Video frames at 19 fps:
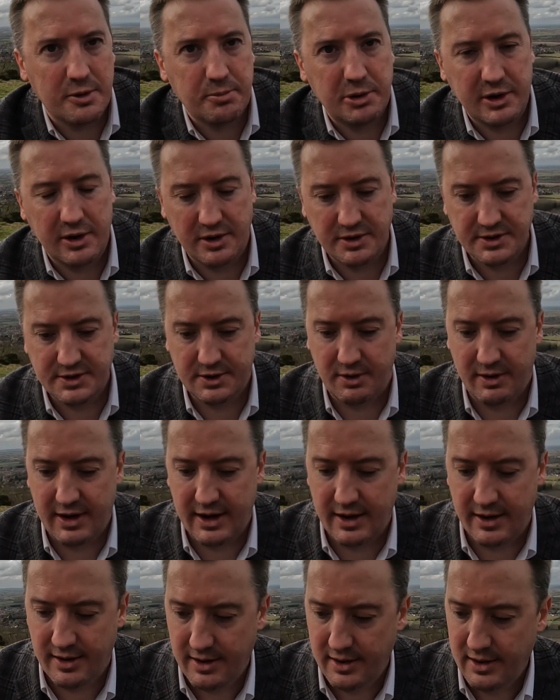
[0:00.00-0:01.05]
I'll put it on the
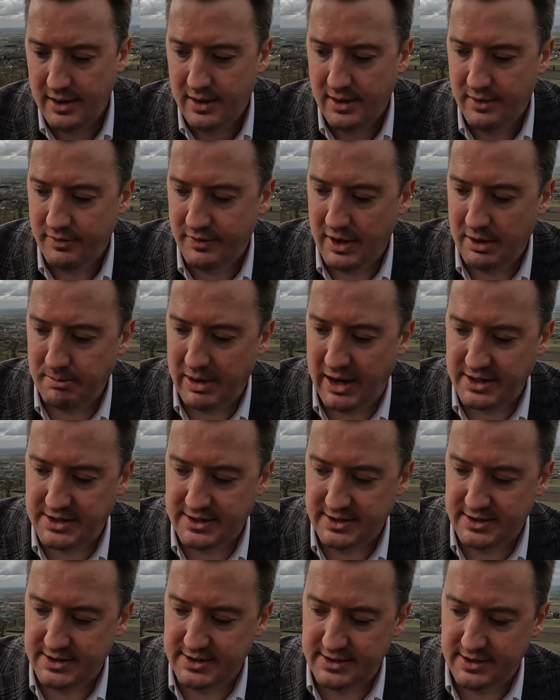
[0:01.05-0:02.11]
screen if that
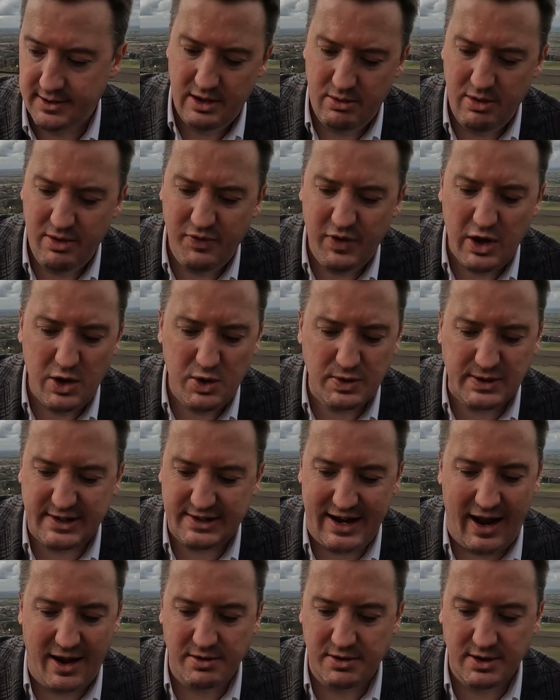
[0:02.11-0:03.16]
matters. The reviews
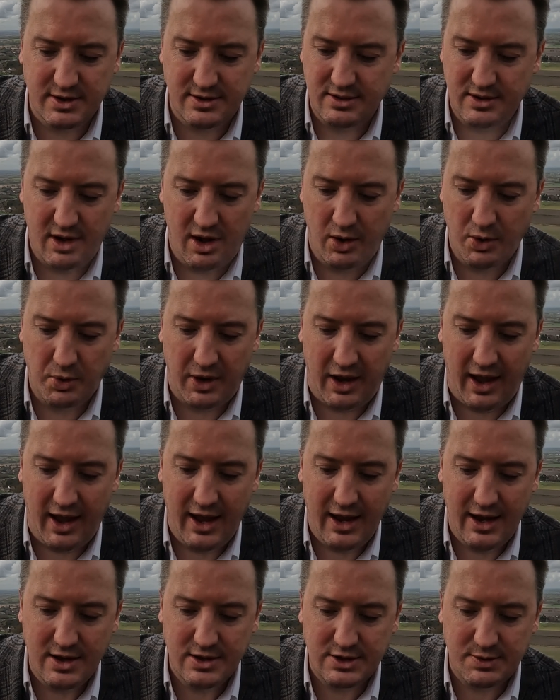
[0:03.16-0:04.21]
sounded
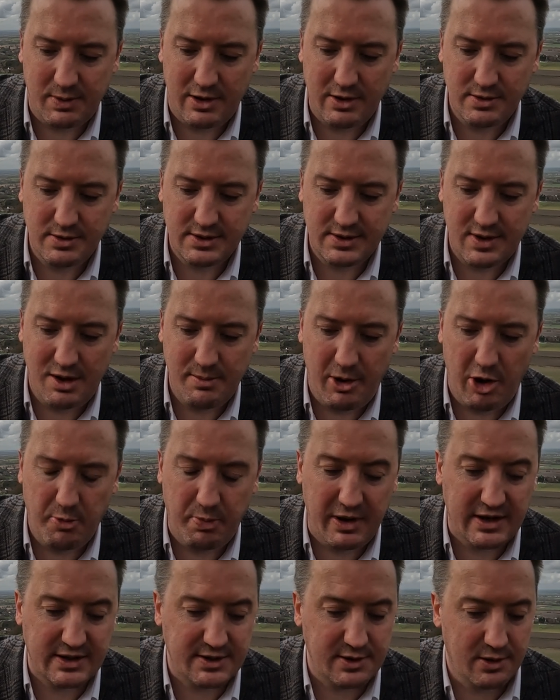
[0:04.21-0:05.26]
okay as well, so I'm
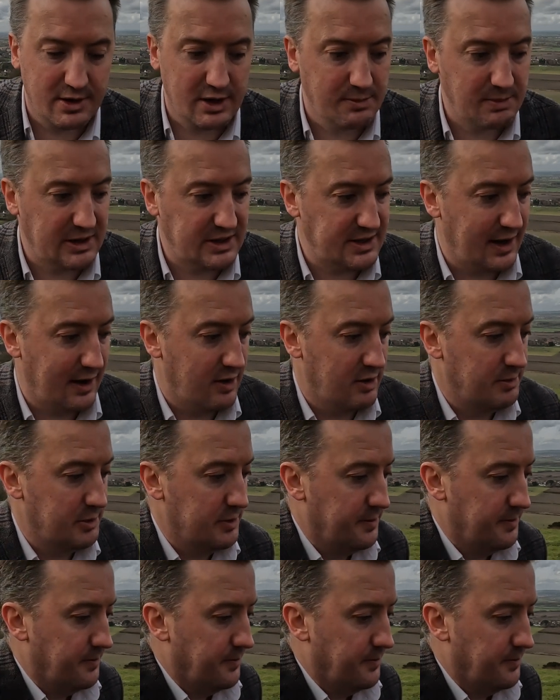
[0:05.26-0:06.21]
hoping it's not going to be terrible.